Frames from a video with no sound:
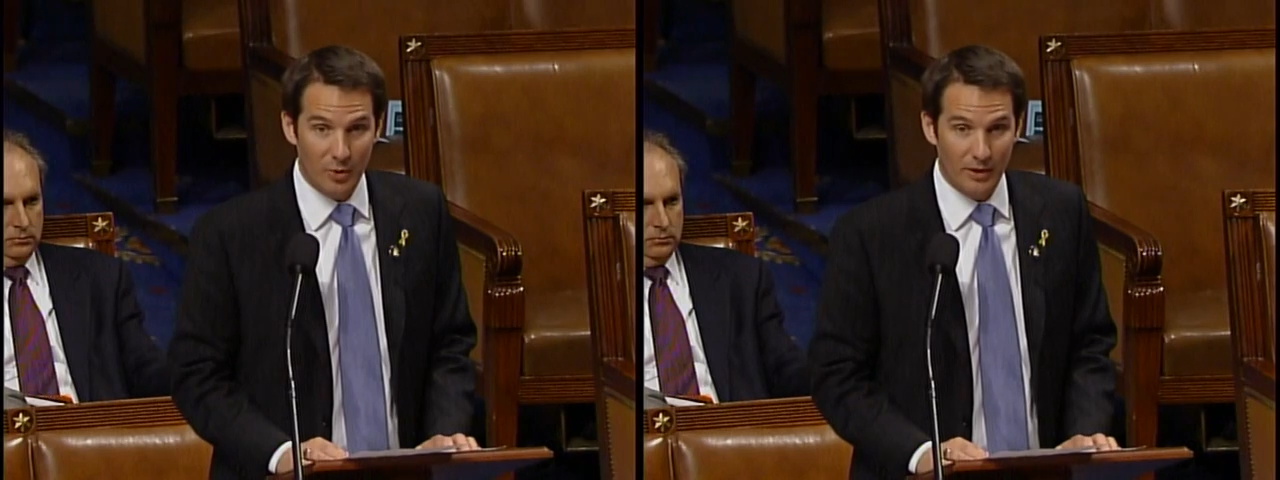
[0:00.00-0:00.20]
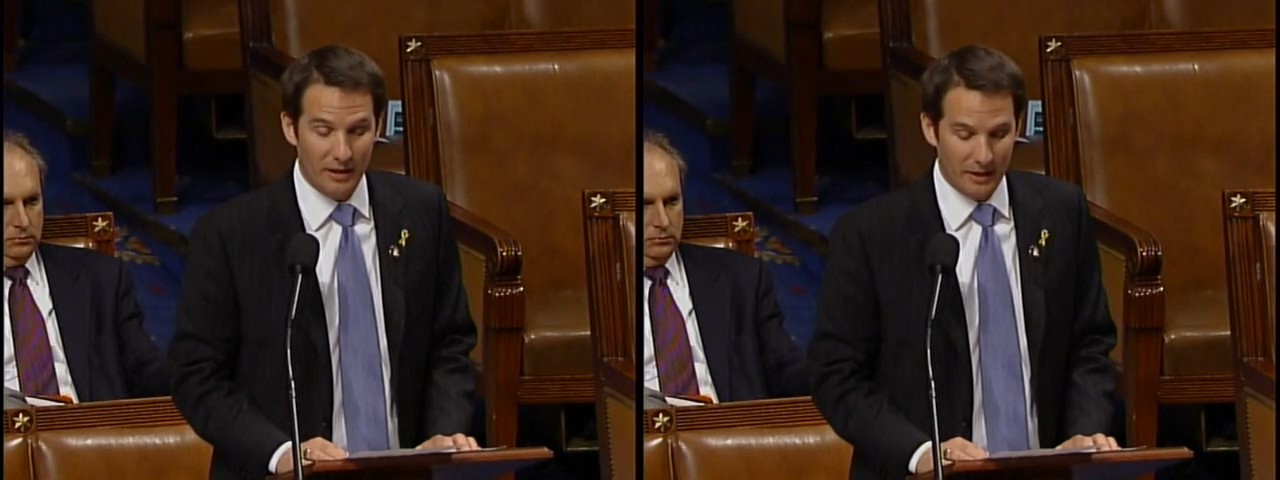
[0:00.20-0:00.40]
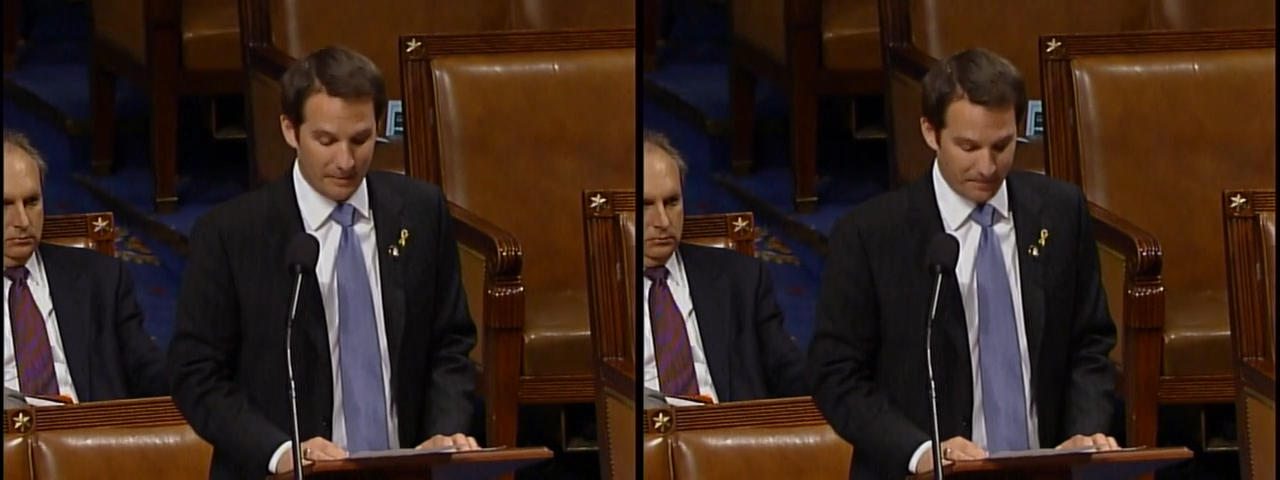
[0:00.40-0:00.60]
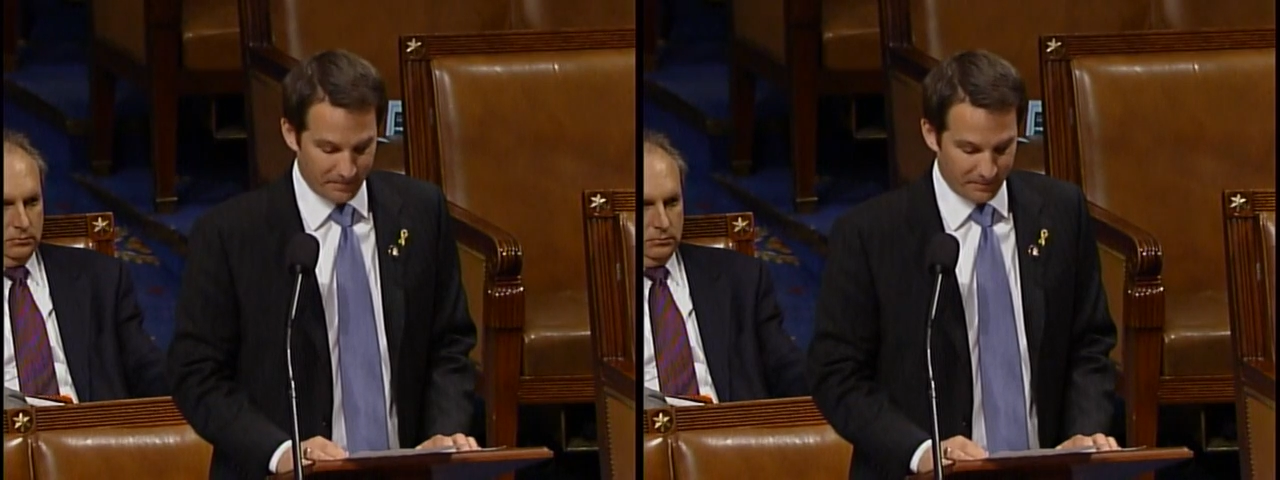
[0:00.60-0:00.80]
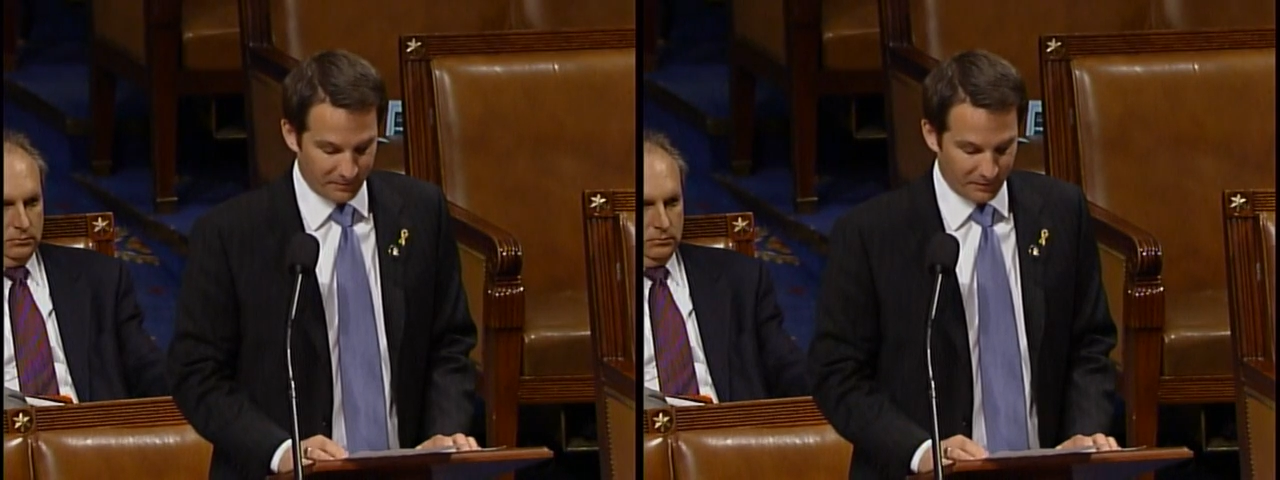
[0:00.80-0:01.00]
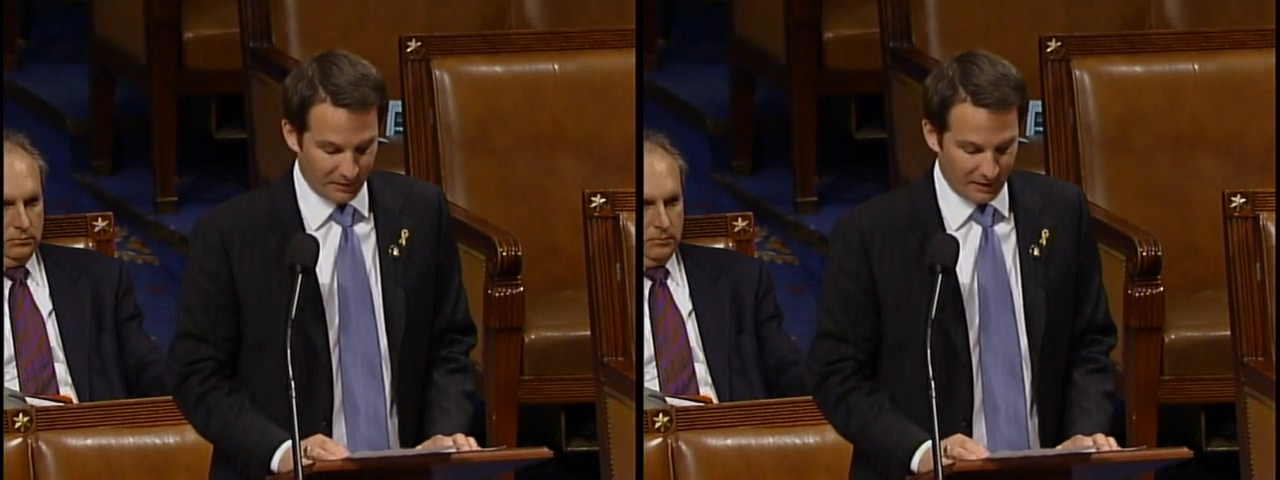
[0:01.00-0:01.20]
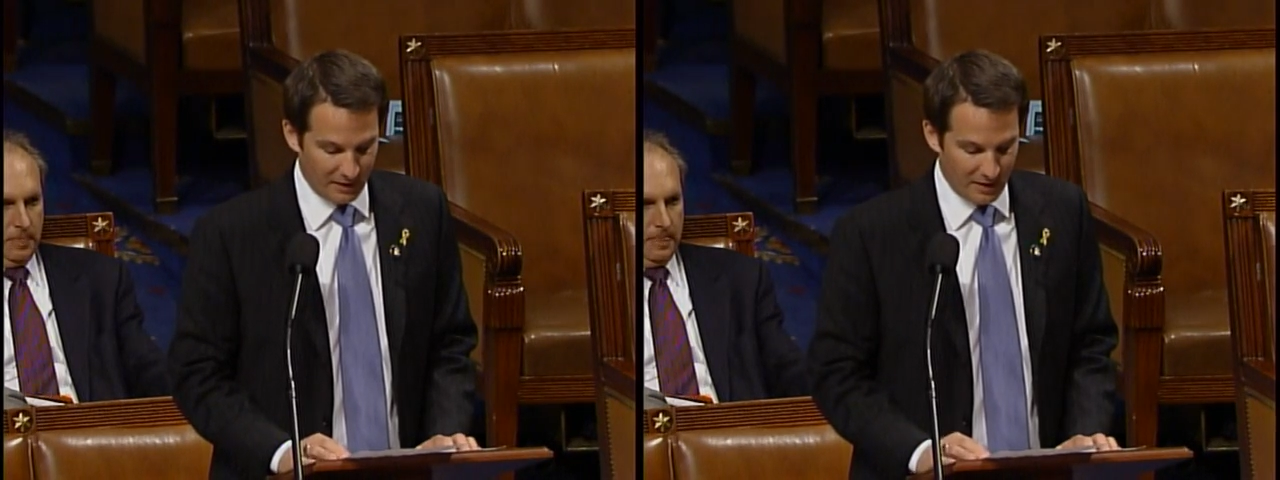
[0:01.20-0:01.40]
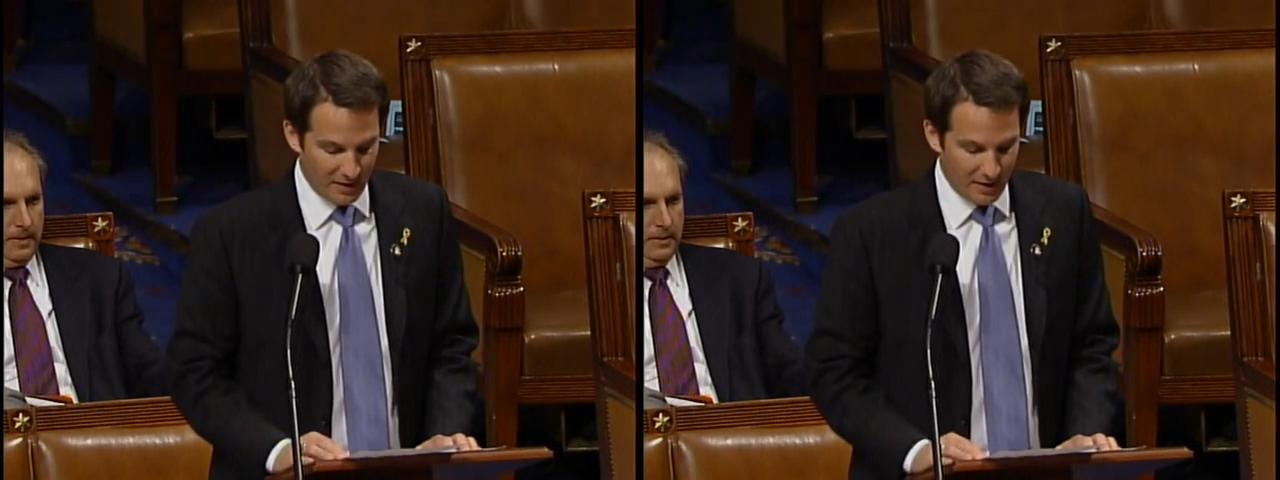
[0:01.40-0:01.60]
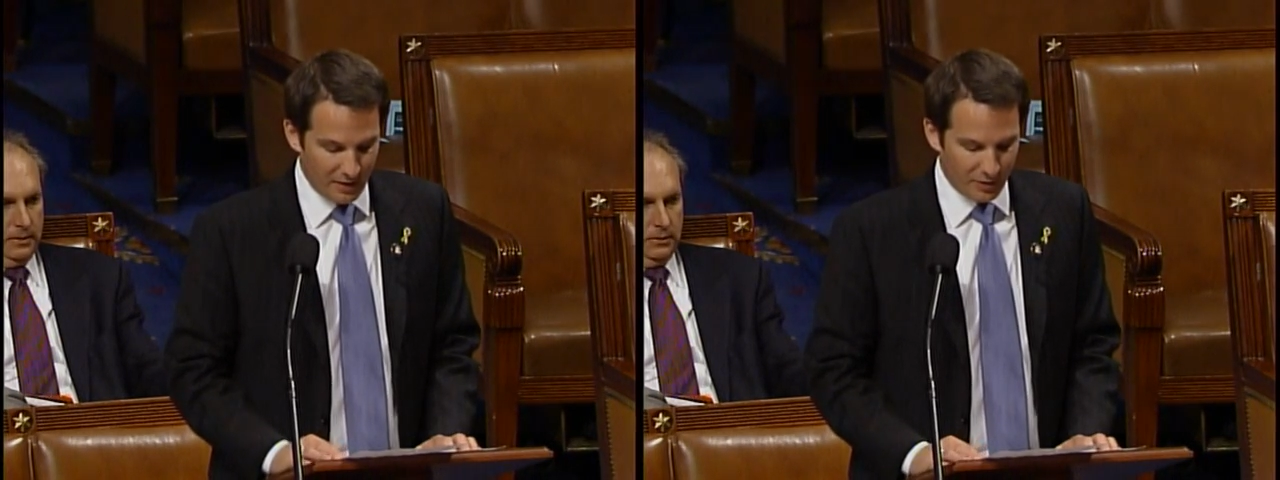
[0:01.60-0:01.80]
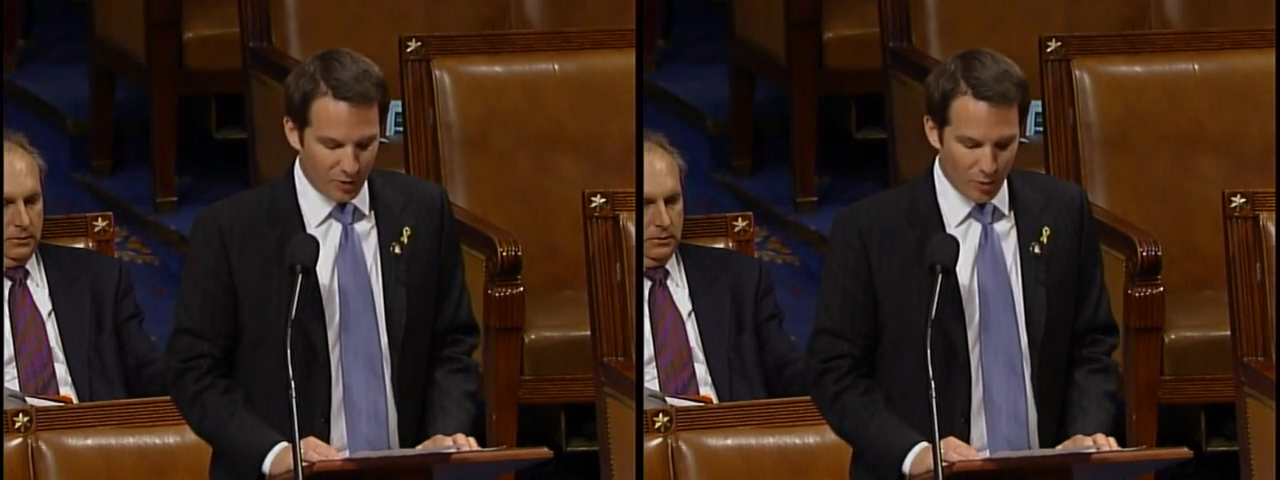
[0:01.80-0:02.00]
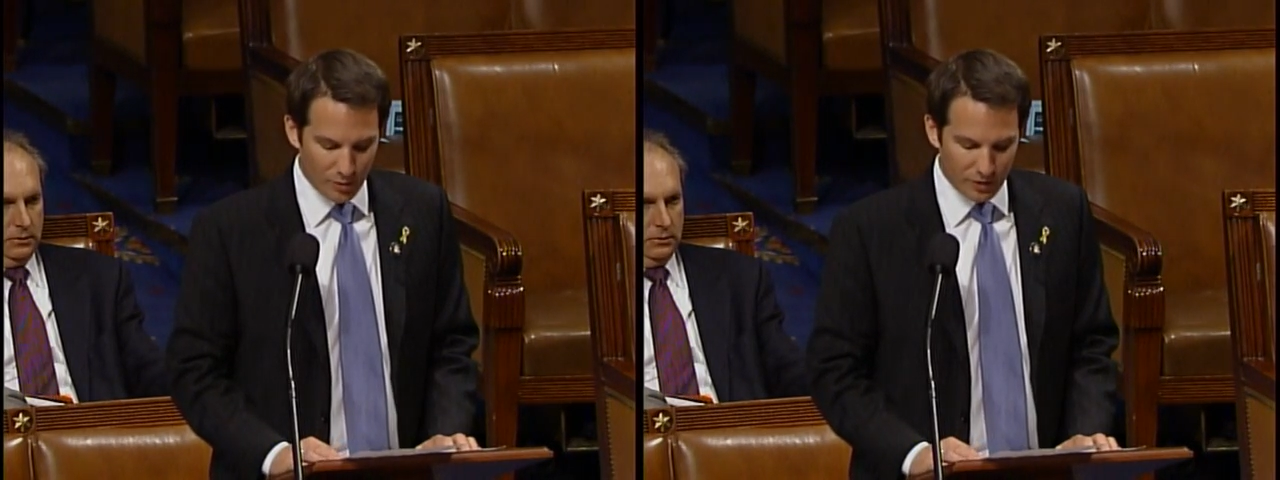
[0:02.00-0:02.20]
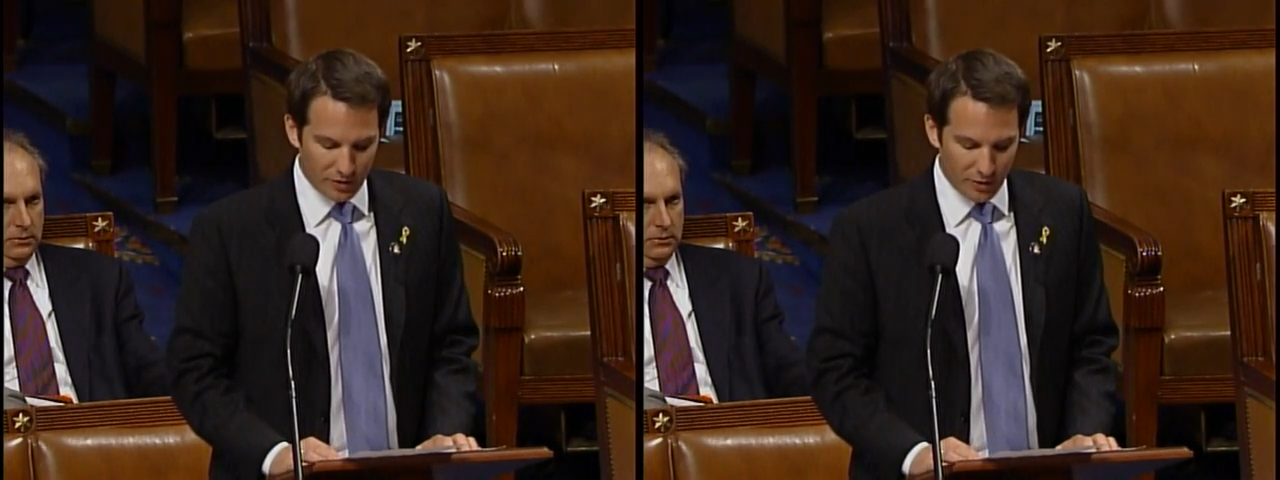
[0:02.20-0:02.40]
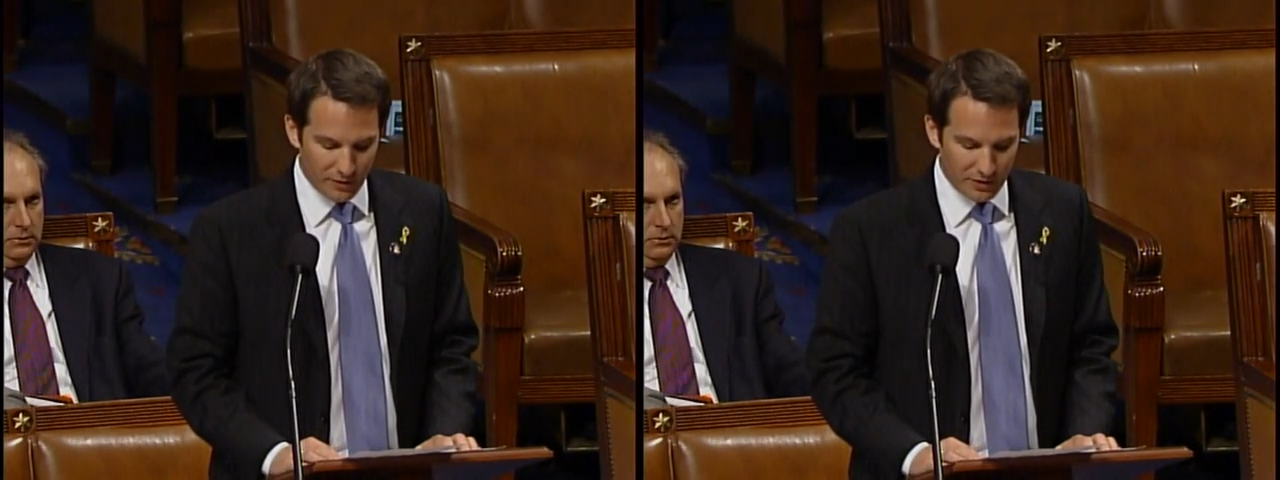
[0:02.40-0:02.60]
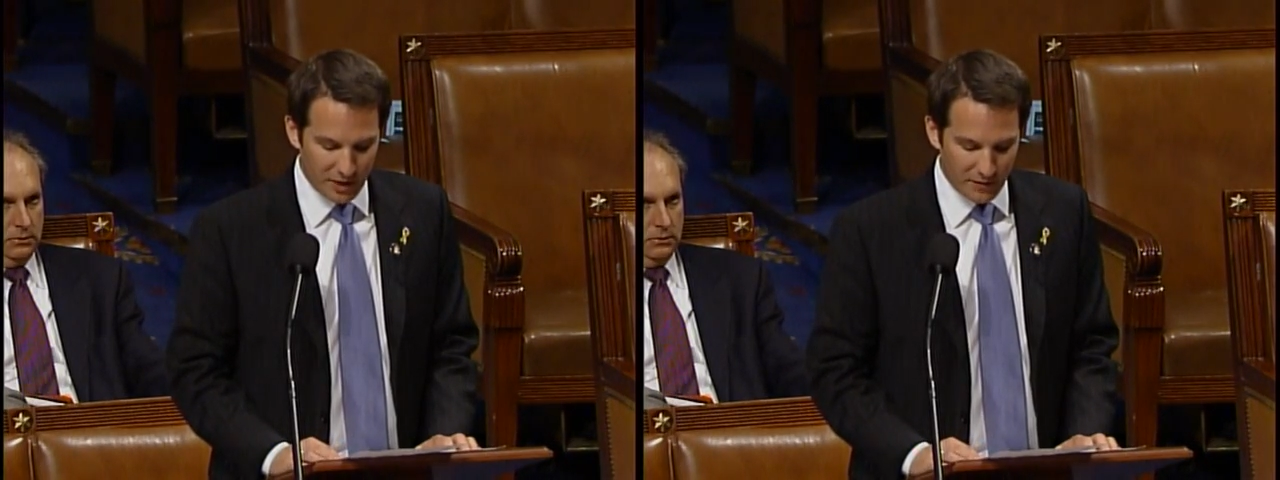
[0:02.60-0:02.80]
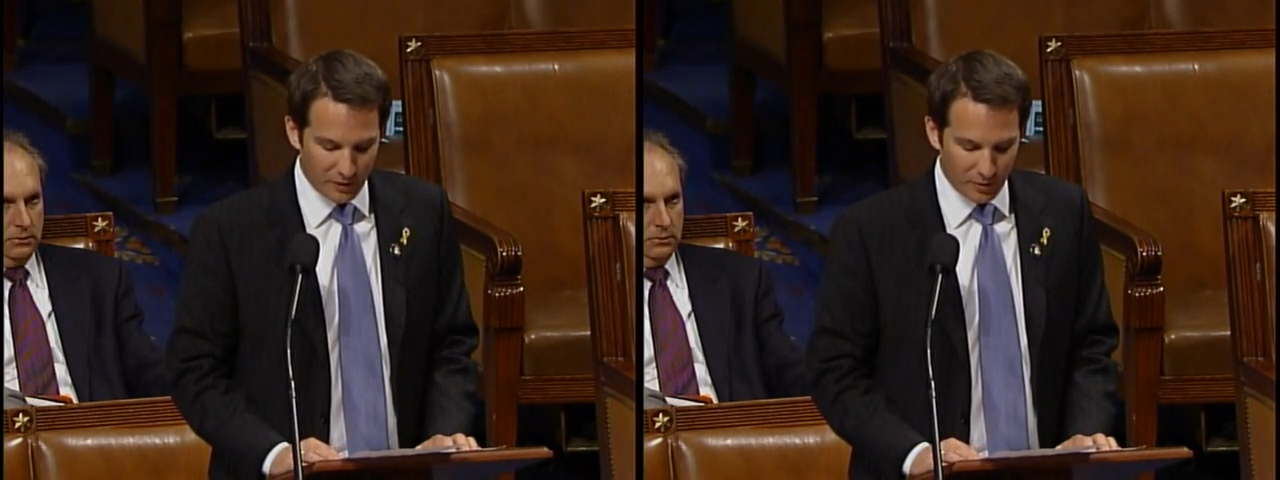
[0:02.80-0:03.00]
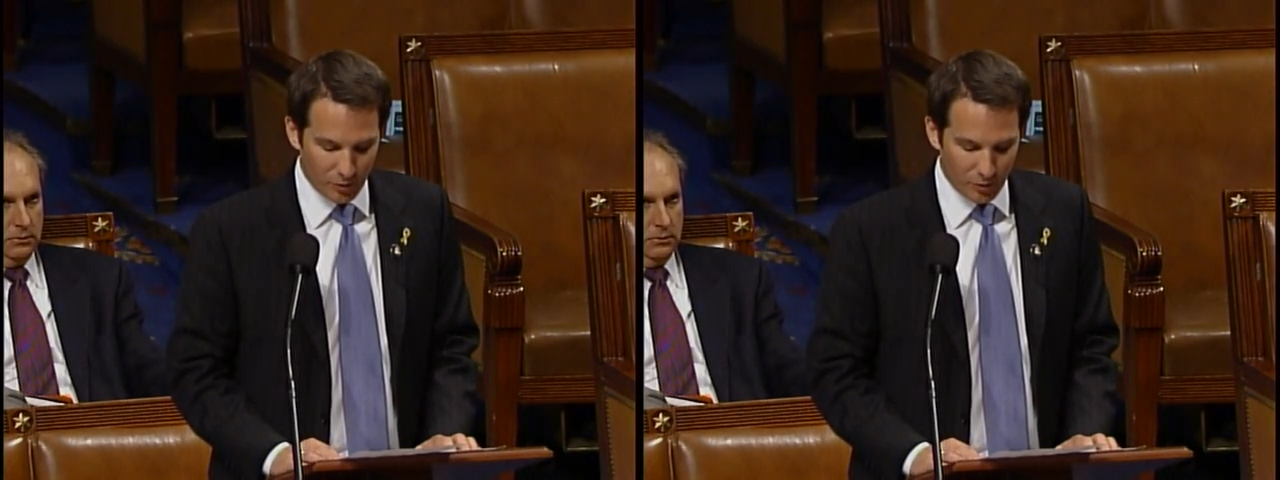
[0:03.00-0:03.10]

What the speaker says: again. The cornerstone of this effort will